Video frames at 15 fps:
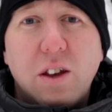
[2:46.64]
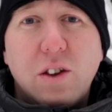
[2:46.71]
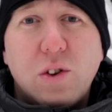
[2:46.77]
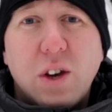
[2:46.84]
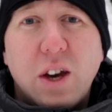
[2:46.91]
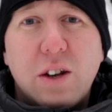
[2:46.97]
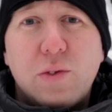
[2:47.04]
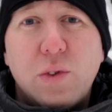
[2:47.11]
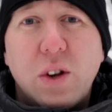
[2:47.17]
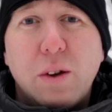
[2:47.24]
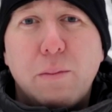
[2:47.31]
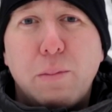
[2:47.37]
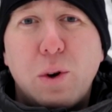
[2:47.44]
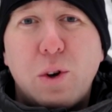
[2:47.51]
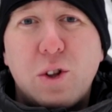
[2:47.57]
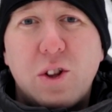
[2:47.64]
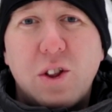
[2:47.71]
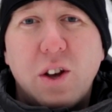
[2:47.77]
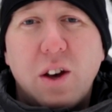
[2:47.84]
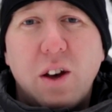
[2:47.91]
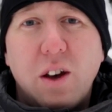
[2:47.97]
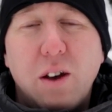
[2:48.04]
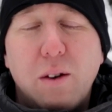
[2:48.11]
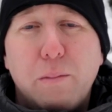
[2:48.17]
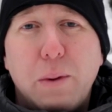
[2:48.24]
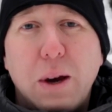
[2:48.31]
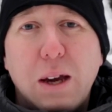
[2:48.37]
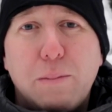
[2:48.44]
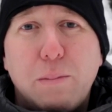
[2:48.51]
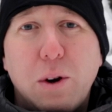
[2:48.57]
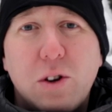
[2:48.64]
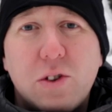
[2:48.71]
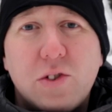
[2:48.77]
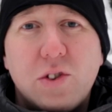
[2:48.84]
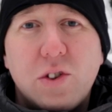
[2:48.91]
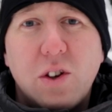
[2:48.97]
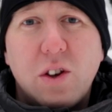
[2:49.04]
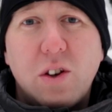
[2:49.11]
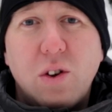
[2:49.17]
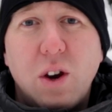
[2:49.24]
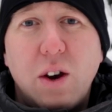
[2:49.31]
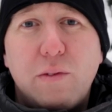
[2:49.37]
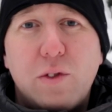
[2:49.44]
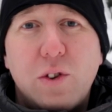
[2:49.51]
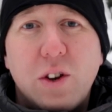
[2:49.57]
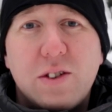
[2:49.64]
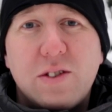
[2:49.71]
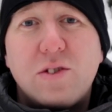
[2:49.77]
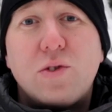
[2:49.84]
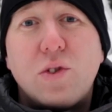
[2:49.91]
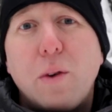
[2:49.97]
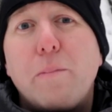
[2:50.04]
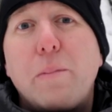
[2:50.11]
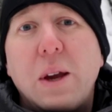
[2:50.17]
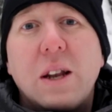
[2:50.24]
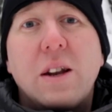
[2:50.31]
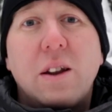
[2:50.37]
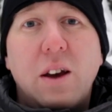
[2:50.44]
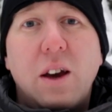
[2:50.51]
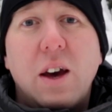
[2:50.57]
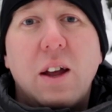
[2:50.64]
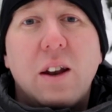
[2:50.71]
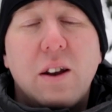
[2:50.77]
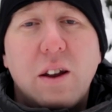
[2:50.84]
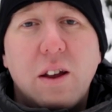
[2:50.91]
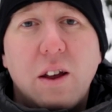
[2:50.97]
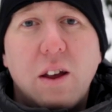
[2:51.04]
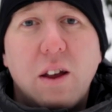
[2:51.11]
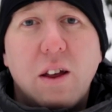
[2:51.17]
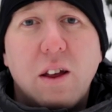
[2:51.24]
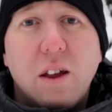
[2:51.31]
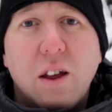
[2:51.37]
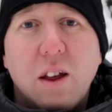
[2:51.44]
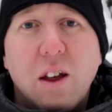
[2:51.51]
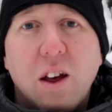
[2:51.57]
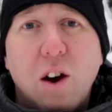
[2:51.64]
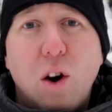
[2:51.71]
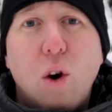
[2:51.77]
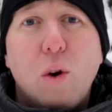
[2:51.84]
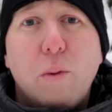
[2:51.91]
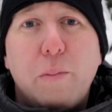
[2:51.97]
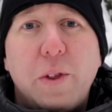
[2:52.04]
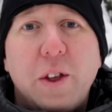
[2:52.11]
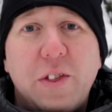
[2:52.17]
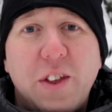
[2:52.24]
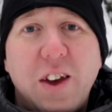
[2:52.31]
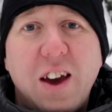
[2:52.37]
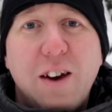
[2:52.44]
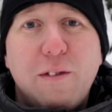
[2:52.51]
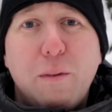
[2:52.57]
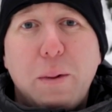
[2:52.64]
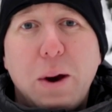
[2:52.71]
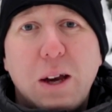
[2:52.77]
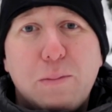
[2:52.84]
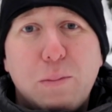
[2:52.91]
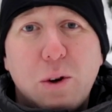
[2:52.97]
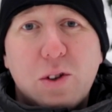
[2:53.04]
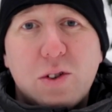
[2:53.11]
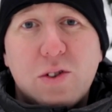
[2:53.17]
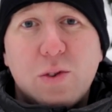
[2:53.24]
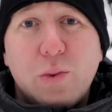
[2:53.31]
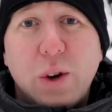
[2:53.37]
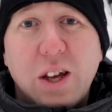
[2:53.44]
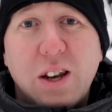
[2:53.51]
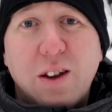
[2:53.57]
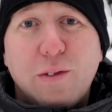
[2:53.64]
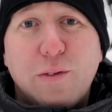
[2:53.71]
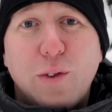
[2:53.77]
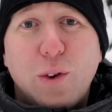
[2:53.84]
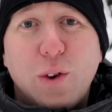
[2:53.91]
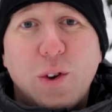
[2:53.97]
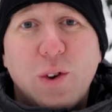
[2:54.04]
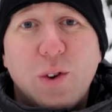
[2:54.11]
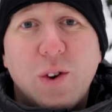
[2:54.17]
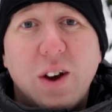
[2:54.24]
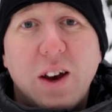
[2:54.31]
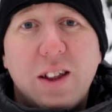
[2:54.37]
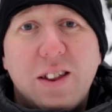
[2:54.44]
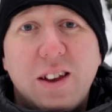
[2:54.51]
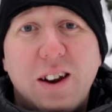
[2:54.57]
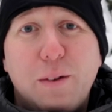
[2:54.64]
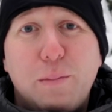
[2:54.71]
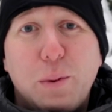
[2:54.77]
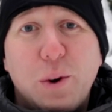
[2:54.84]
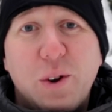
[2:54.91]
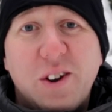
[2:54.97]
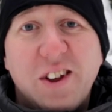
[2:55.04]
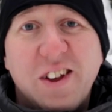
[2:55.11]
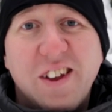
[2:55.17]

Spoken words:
you can't really book the bike box. You have to just drop in and hope that they have a bike box waiting for you at the airport.